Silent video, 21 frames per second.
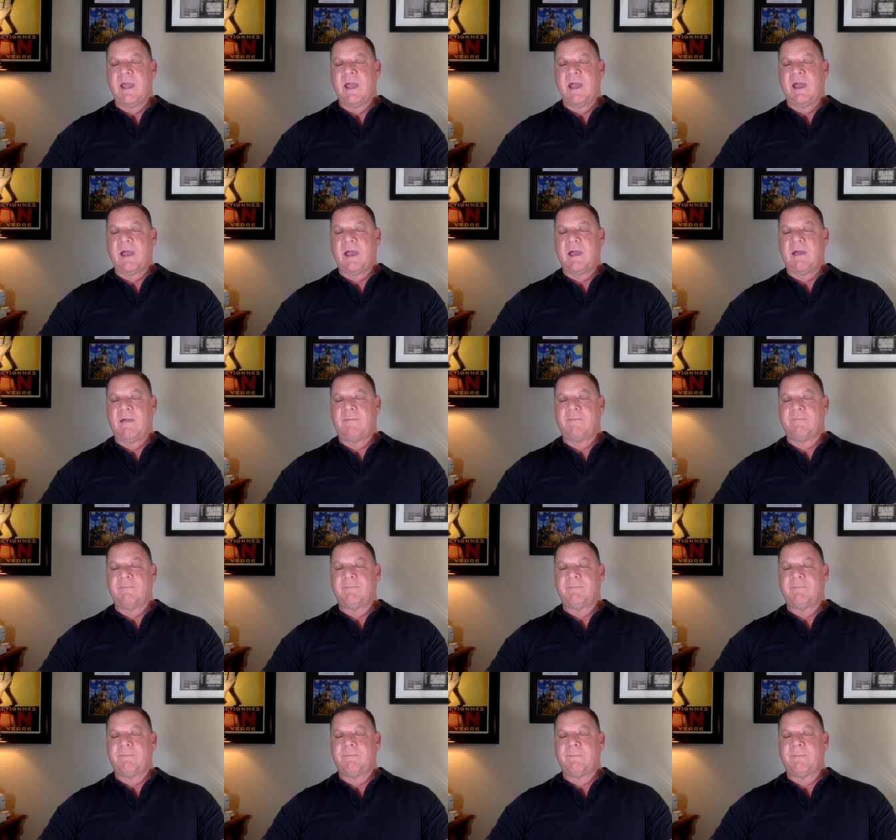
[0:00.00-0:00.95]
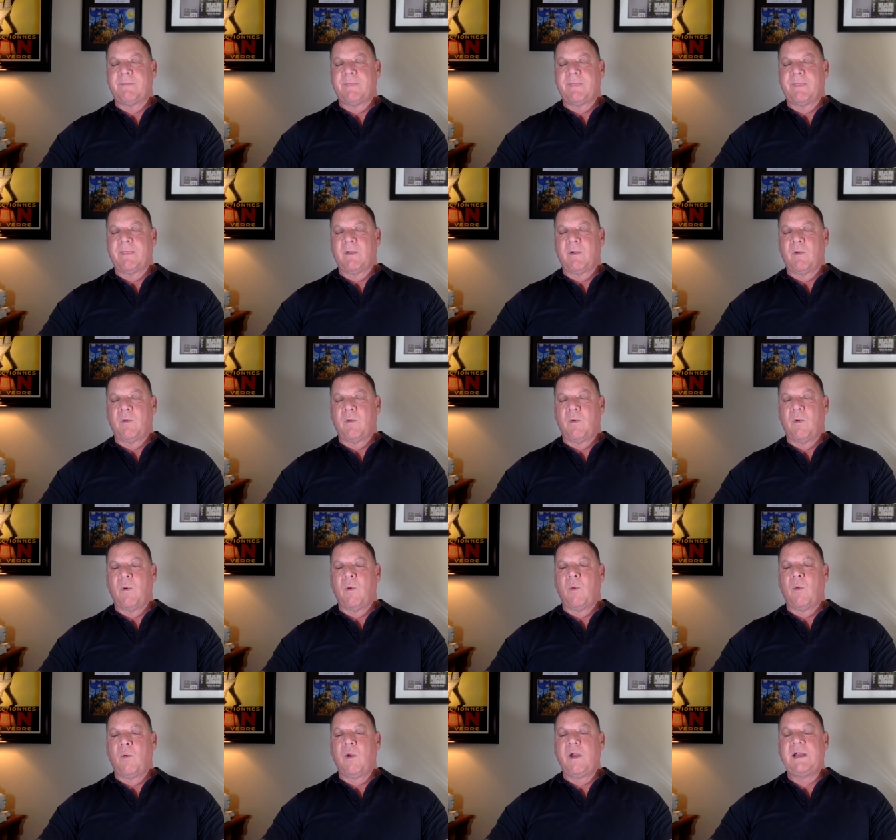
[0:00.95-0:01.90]
Um,
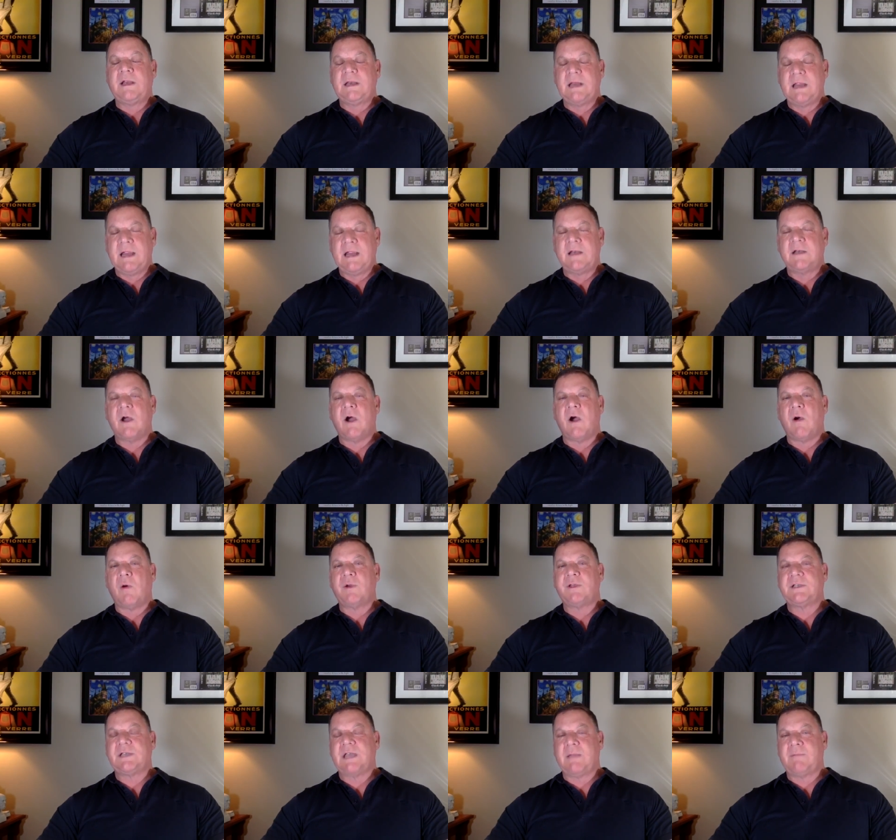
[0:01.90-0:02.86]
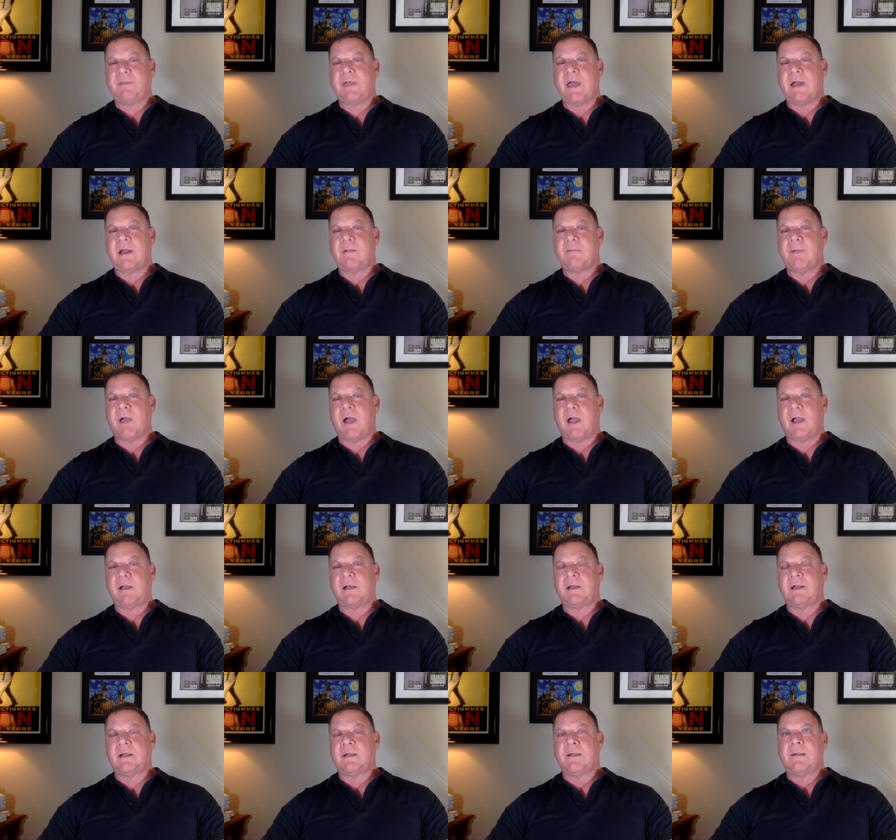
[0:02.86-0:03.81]
we need to always keep that in
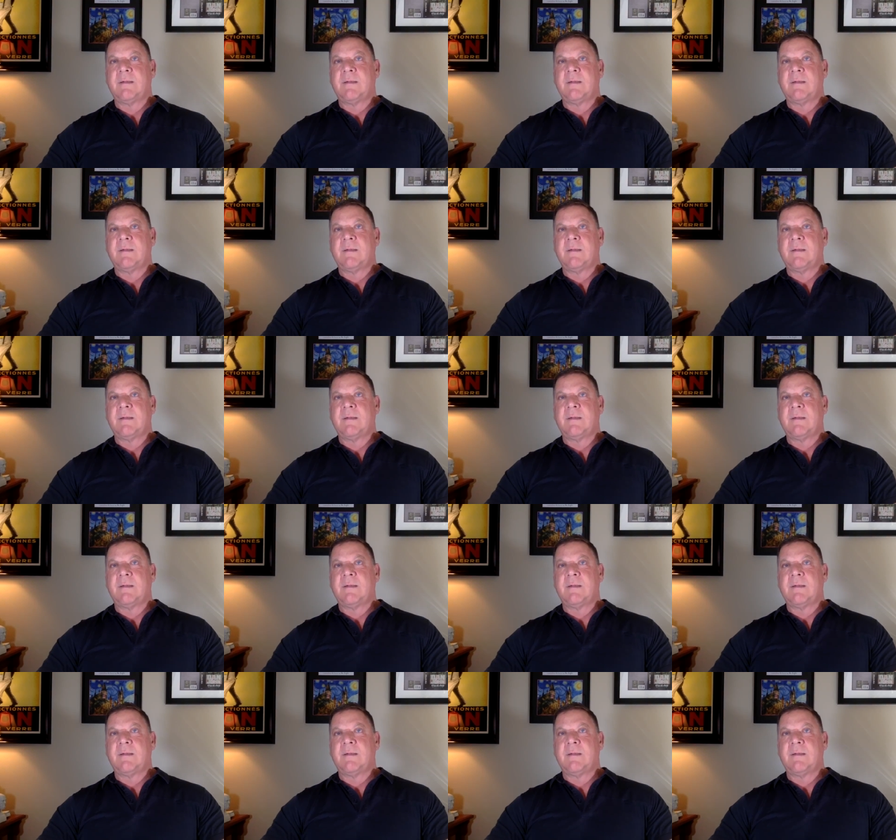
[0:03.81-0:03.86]
mind.